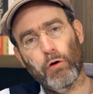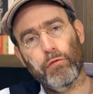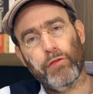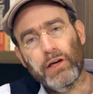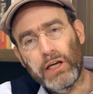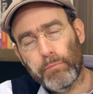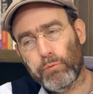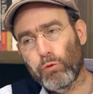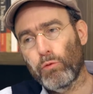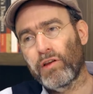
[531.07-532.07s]
of the
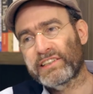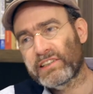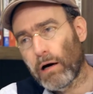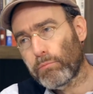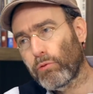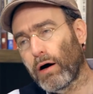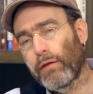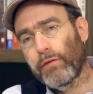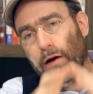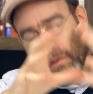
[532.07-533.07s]
Hebrew, the
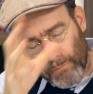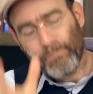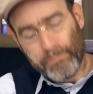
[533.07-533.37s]
Sabra,